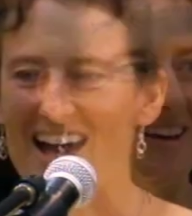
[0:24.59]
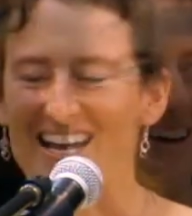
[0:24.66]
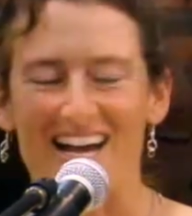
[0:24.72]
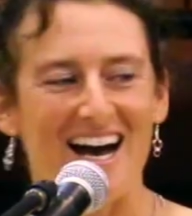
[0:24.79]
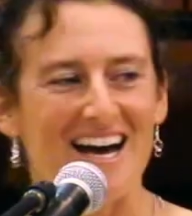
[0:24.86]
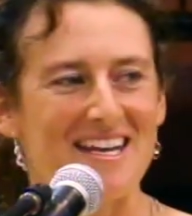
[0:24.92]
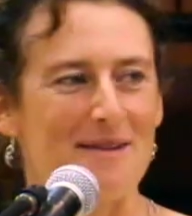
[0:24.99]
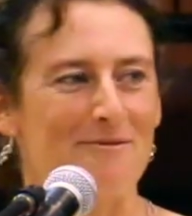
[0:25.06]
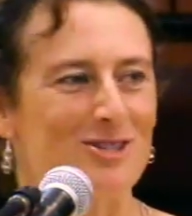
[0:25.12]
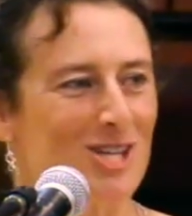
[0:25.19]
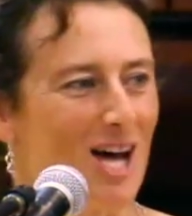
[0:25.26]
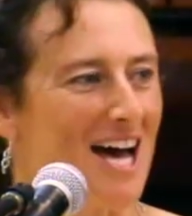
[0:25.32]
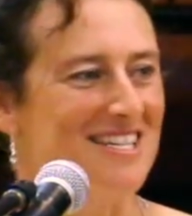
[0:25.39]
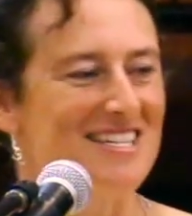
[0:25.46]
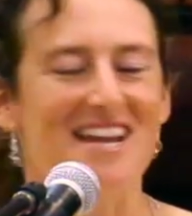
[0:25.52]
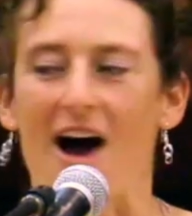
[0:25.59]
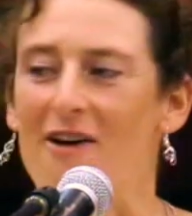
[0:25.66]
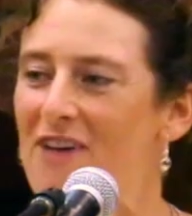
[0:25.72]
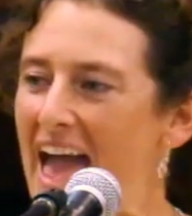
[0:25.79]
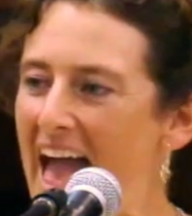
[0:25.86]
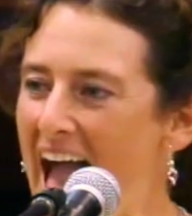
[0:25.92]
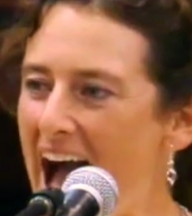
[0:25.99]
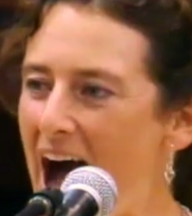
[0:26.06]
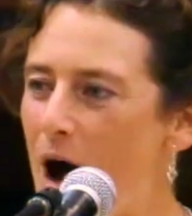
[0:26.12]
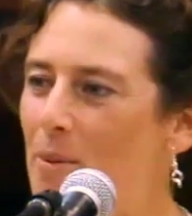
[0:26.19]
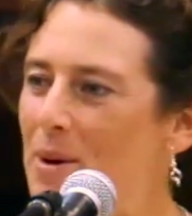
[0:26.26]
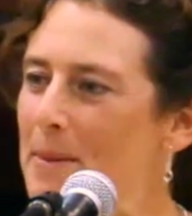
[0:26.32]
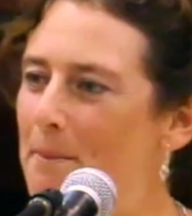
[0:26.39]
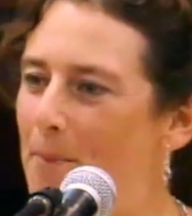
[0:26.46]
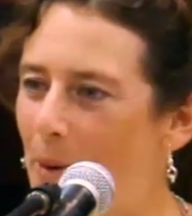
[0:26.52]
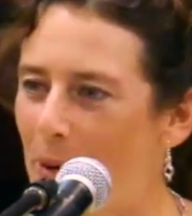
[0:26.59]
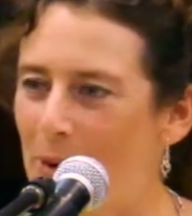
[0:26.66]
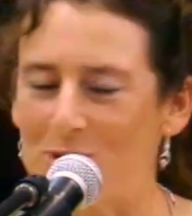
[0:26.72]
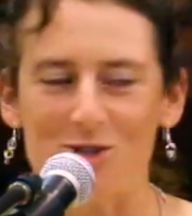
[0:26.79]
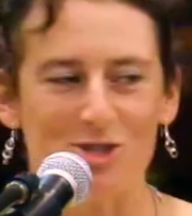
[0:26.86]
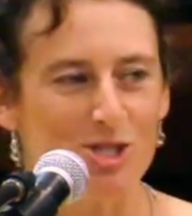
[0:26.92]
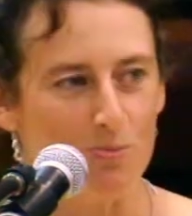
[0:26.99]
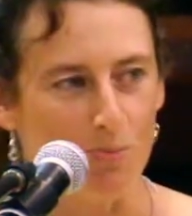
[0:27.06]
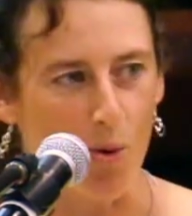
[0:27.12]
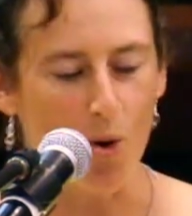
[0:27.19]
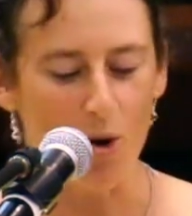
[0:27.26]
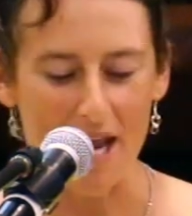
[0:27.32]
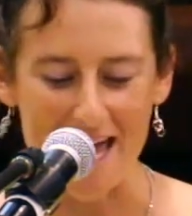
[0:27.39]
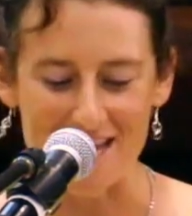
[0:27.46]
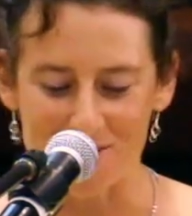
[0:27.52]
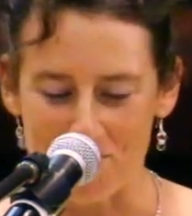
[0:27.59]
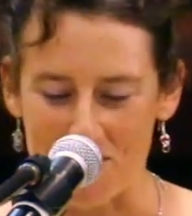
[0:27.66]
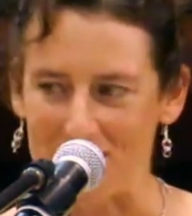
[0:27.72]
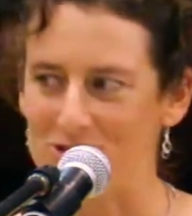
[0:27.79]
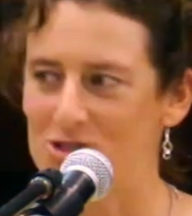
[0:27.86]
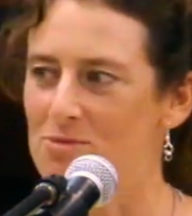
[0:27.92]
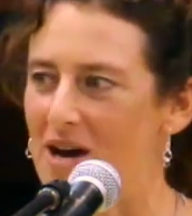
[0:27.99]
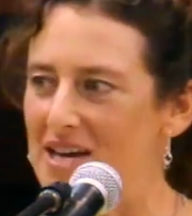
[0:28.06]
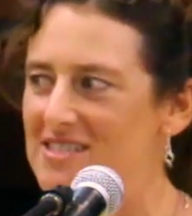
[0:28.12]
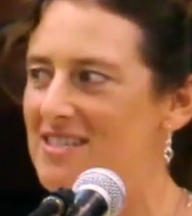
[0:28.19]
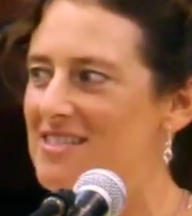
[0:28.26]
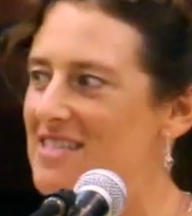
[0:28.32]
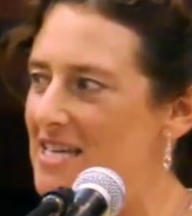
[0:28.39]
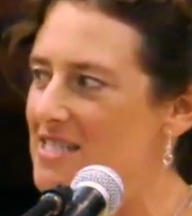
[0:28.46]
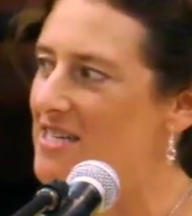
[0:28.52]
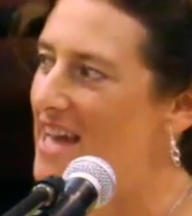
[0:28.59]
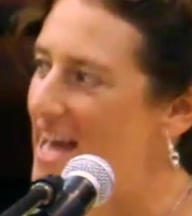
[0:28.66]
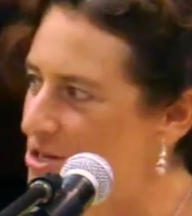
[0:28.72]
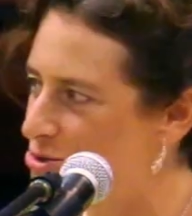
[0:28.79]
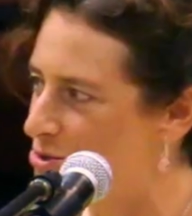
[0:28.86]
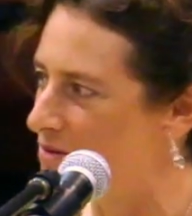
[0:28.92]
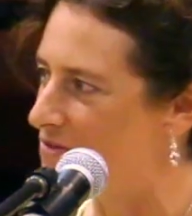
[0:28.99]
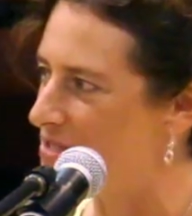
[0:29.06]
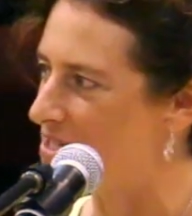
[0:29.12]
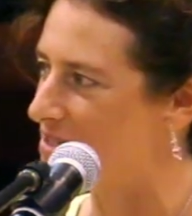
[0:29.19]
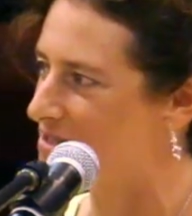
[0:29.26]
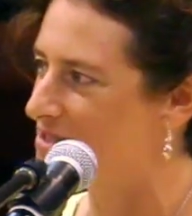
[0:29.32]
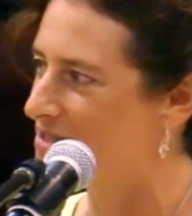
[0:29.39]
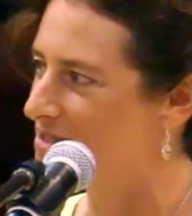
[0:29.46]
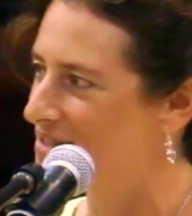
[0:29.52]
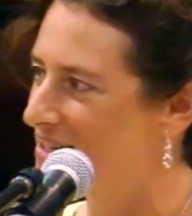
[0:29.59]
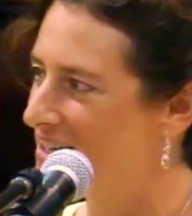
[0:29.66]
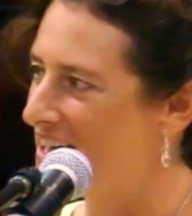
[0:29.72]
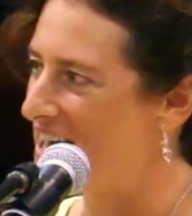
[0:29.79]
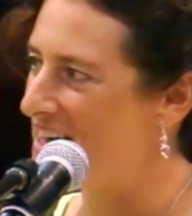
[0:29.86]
I can't emphasize enough how important sport has been to my success in astrophysics.